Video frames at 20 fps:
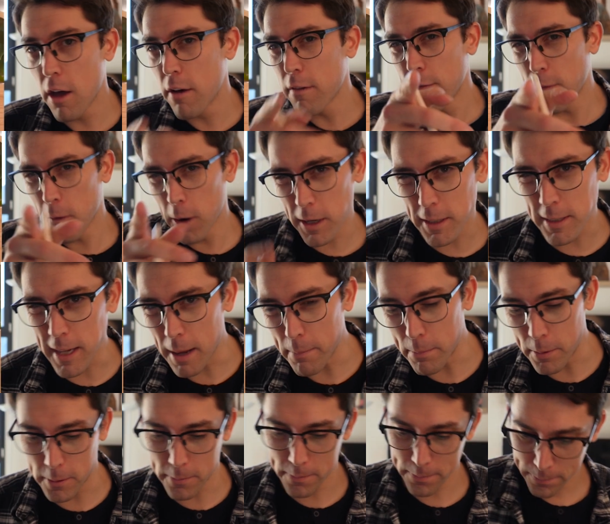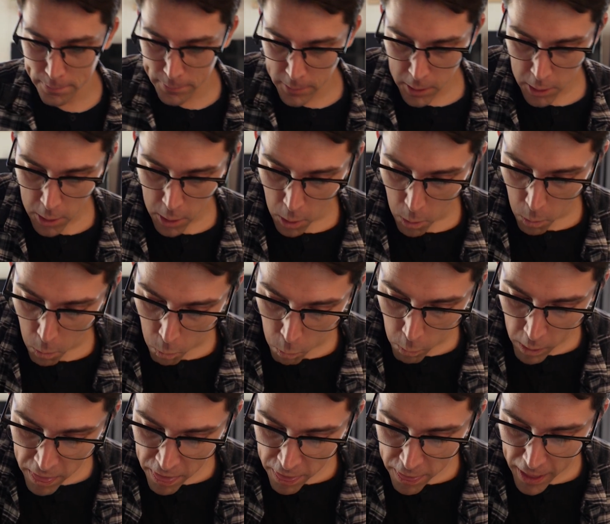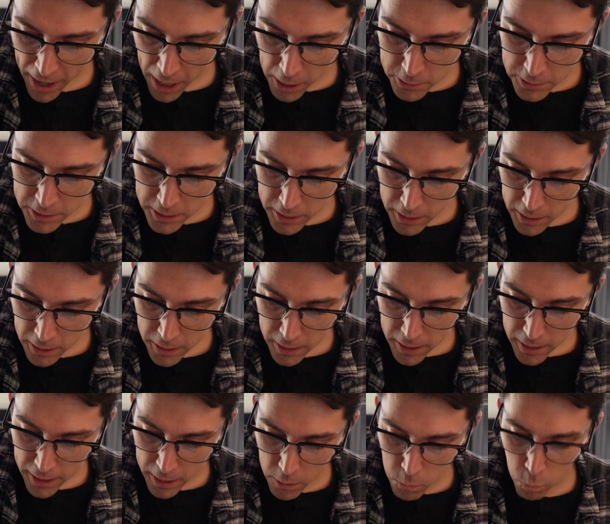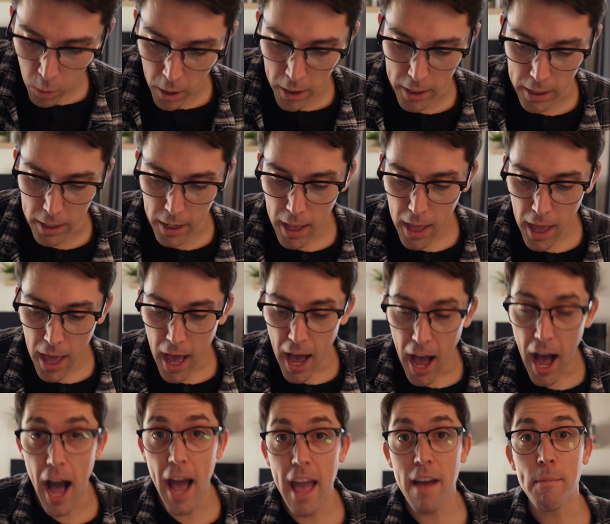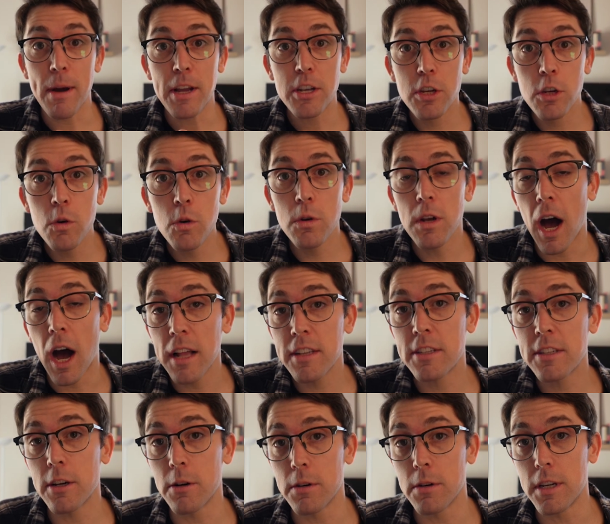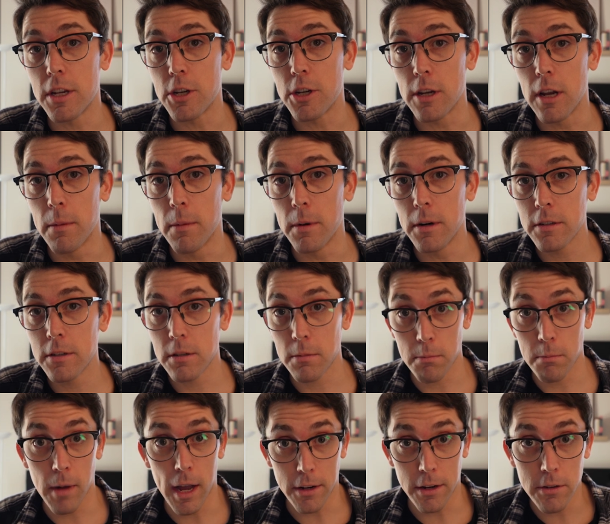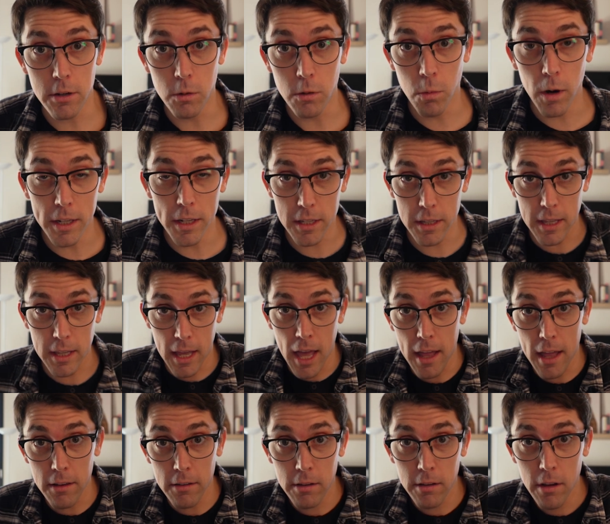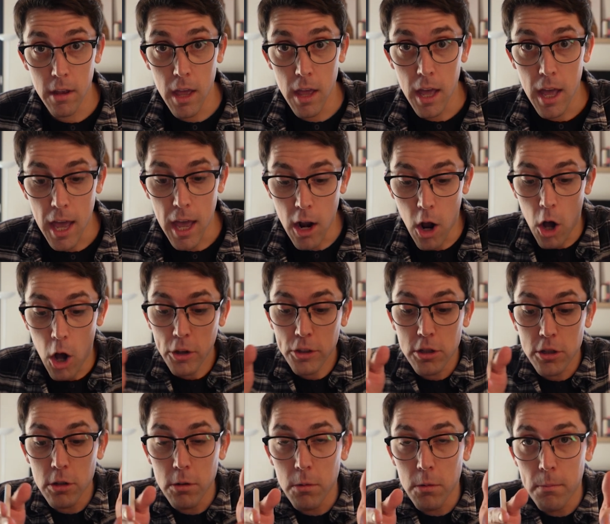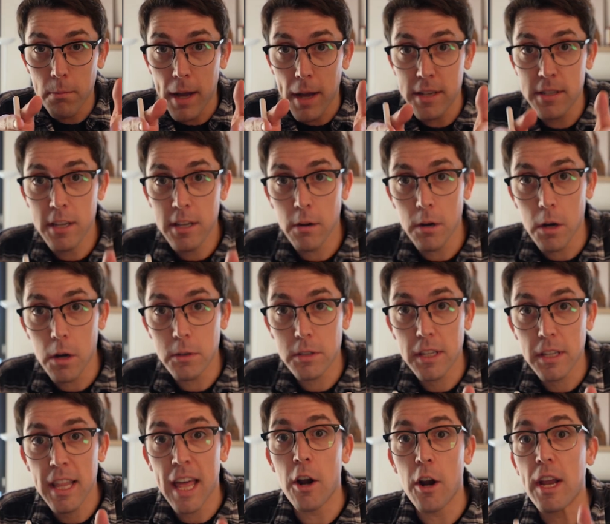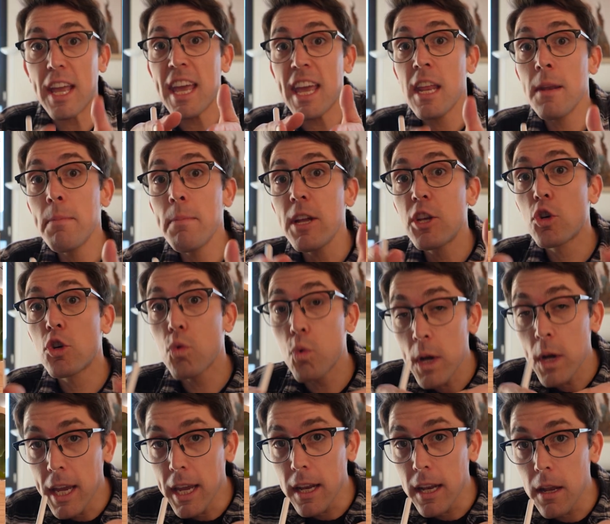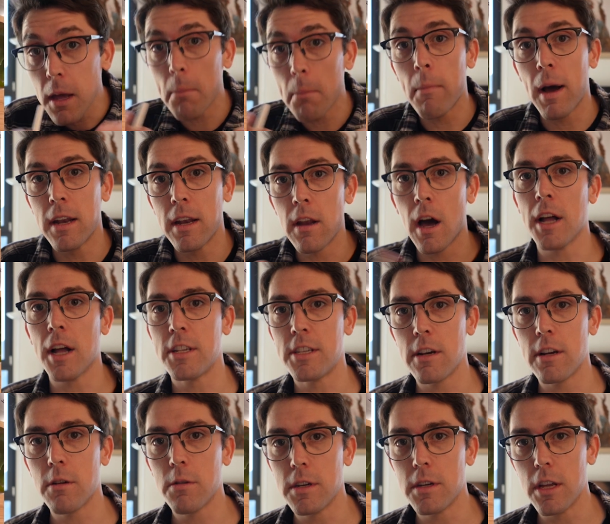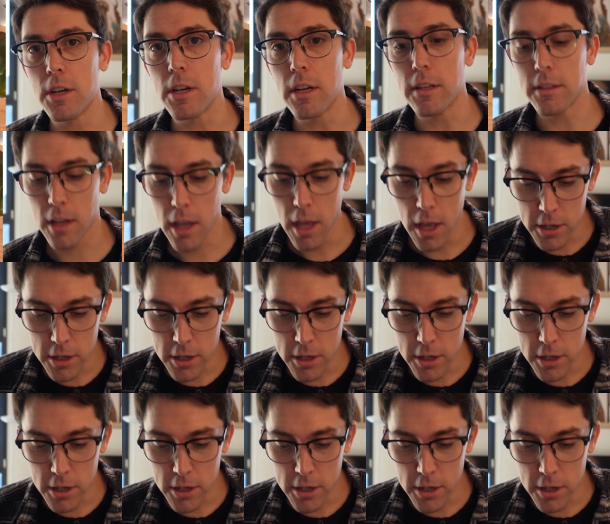For example, 1,001. I have my 2 non-zero digit numbers, my 2 ones at the ends, and also my zeros that are in between my non-zero digits.